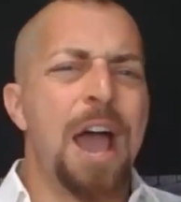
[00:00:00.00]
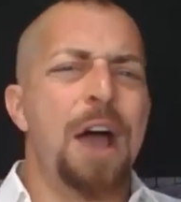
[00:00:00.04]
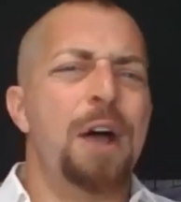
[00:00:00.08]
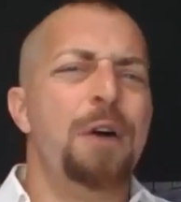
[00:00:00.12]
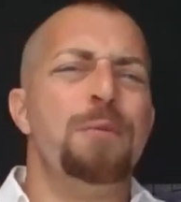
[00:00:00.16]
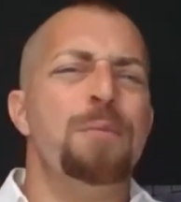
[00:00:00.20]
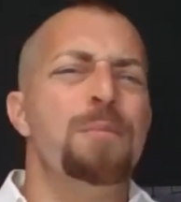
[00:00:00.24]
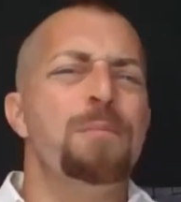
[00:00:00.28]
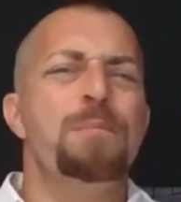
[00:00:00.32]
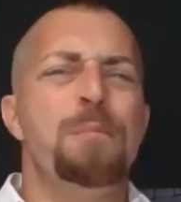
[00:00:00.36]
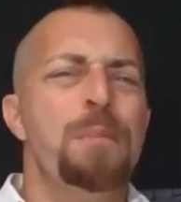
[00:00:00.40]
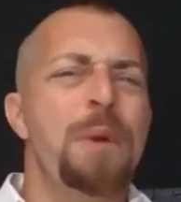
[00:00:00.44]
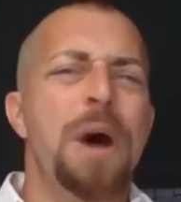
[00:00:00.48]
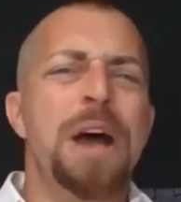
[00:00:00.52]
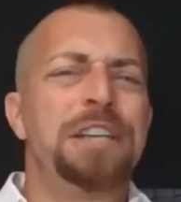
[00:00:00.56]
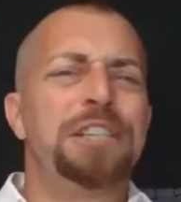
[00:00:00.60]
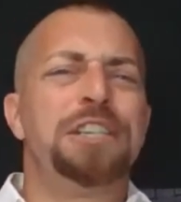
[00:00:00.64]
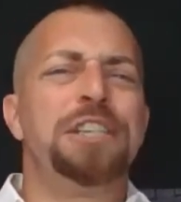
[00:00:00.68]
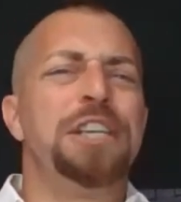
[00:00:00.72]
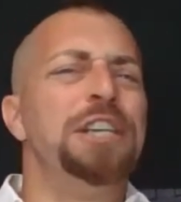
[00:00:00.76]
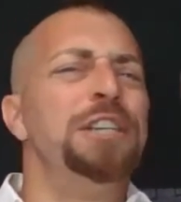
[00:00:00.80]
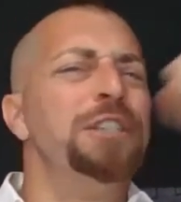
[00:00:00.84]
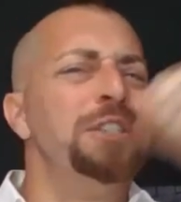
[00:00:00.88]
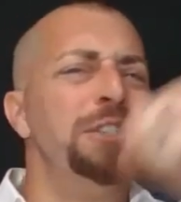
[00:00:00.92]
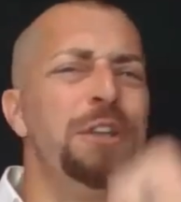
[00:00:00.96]
how
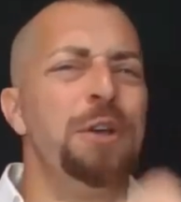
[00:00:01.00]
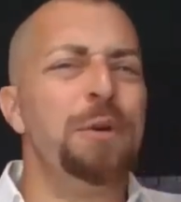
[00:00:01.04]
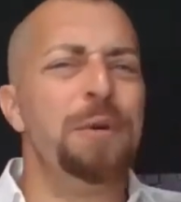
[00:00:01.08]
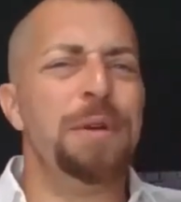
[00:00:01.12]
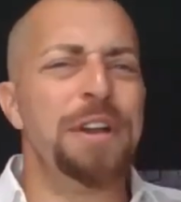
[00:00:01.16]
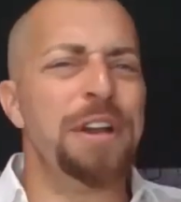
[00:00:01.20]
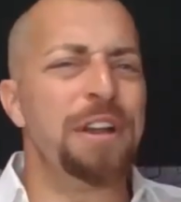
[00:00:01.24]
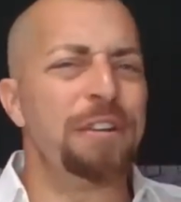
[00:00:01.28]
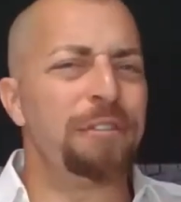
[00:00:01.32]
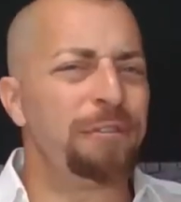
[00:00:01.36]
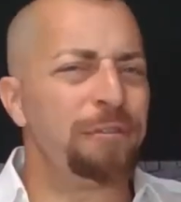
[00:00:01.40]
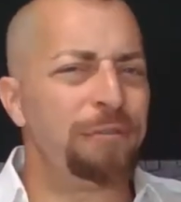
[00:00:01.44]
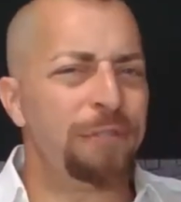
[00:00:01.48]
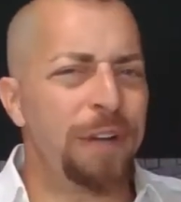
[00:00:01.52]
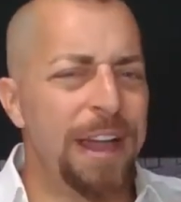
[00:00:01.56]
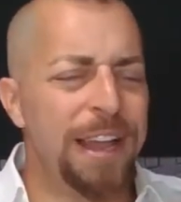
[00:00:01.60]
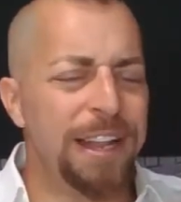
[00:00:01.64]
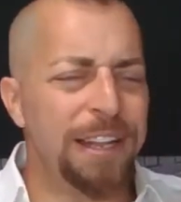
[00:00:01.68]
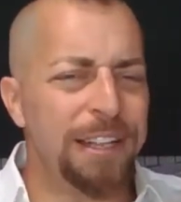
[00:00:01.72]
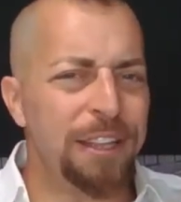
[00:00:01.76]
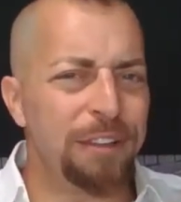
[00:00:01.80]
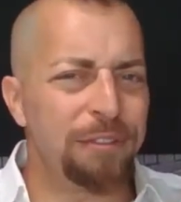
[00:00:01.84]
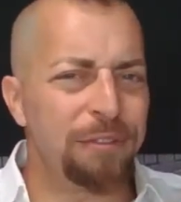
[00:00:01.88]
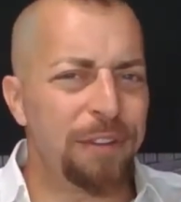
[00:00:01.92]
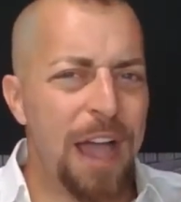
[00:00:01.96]
much he's doing to
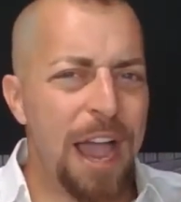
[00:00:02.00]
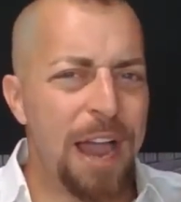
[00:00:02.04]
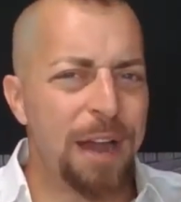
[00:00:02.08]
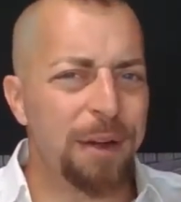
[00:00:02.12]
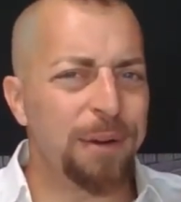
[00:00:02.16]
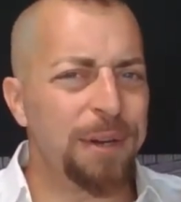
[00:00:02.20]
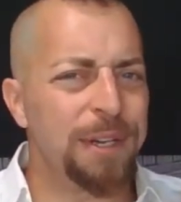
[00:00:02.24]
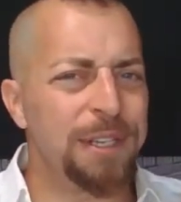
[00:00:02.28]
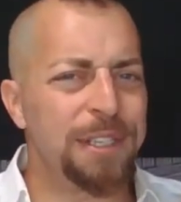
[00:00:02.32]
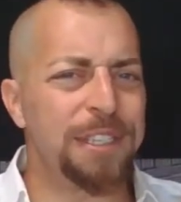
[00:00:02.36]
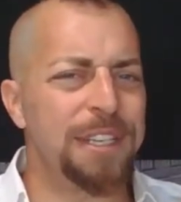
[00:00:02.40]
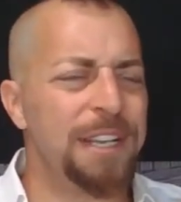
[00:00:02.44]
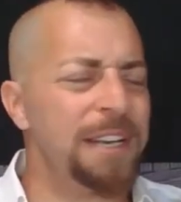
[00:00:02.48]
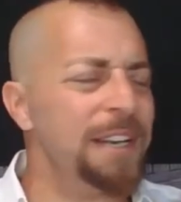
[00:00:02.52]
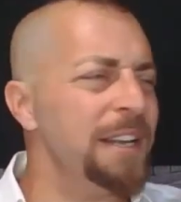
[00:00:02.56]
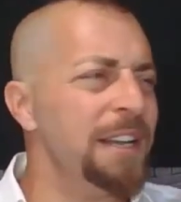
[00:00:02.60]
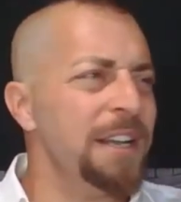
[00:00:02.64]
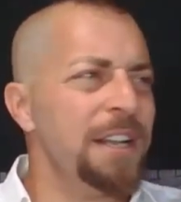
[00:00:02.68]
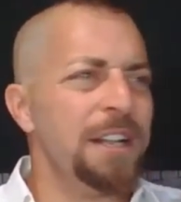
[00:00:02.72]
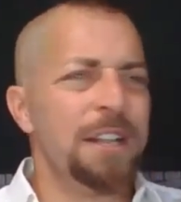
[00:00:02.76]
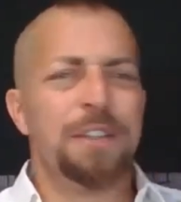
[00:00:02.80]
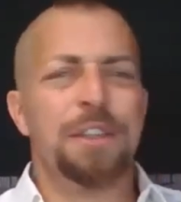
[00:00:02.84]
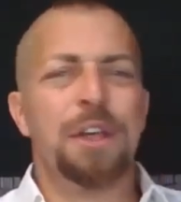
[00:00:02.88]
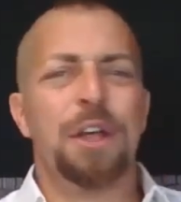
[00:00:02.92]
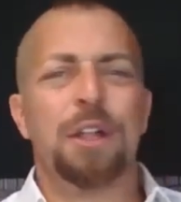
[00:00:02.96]
fight the virus.
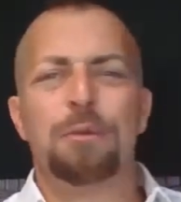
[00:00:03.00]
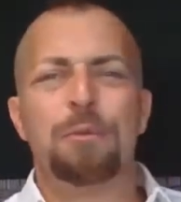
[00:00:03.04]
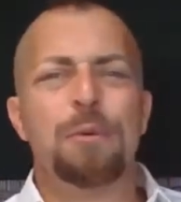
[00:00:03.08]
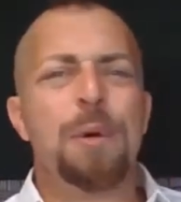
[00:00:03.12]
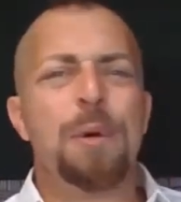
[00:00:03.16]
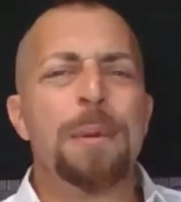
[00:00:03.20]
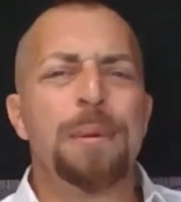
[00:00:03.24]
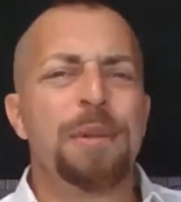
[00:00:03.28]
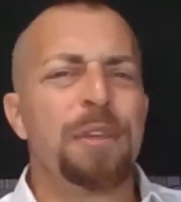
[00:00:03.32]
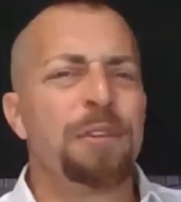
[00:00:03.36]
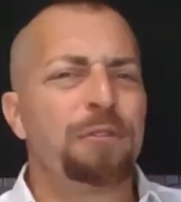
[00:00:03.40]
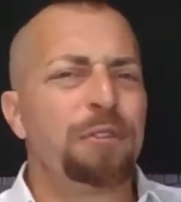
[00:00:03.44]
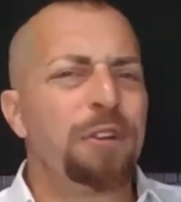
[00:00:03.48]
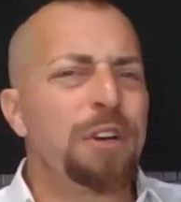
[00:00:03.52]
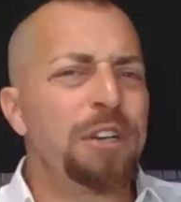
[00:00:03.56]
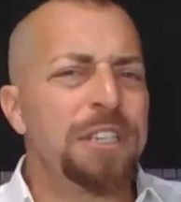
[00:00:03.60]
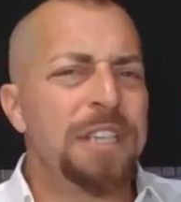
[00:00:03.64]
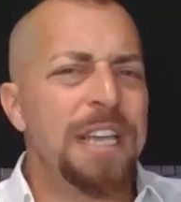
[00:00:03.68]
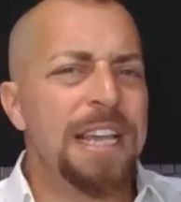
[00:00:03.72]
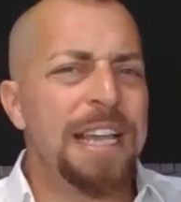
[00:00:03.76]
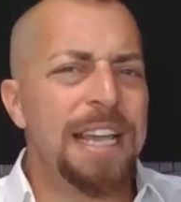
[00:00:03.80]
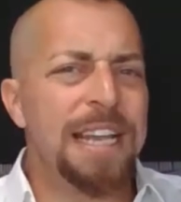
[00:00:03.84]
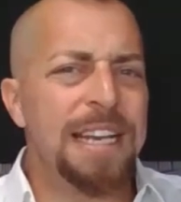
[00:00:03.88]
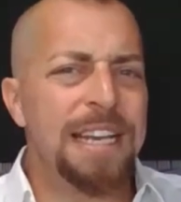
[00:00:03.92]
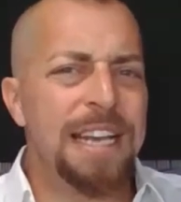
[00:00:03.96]
And the, remember, the
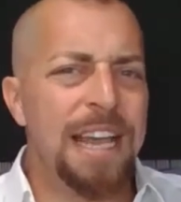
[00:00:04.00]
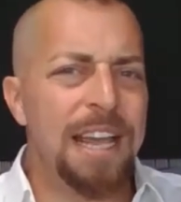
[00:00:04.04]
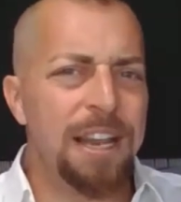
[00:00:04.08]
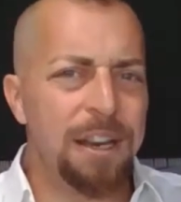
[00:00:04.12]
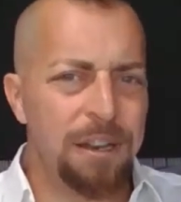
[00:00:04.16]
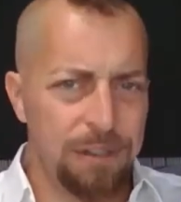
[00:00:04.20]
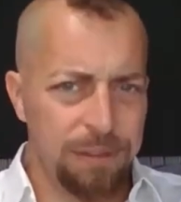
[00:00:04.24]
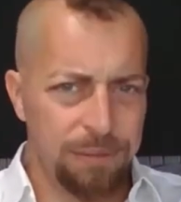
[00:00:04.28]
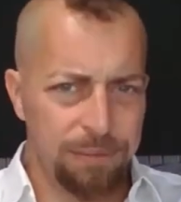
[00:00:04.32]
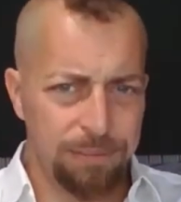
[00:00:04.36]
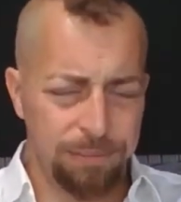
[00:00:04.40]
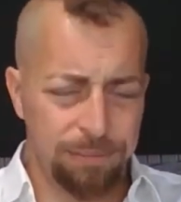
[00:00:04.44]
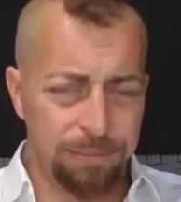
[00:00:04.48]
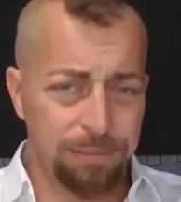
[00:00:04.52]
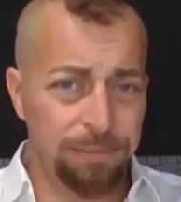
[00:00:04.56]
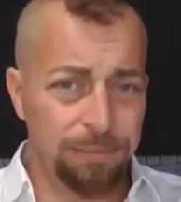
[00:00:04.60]
first thing he did,